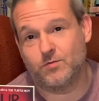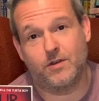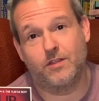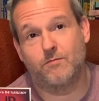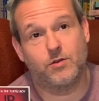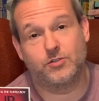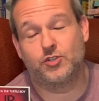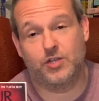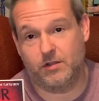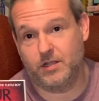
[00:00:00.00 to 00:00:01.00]
one of the most
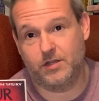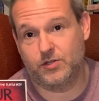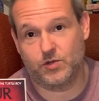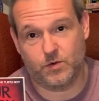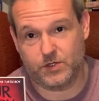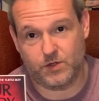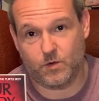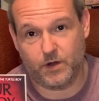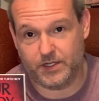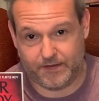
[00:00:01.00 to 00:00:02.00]
chilling short
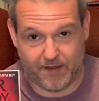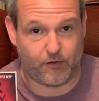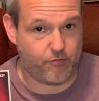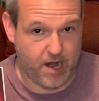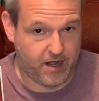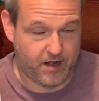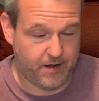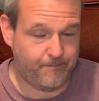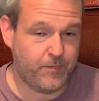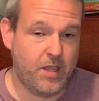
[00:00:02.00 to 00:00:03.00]
stories I've ever read in it.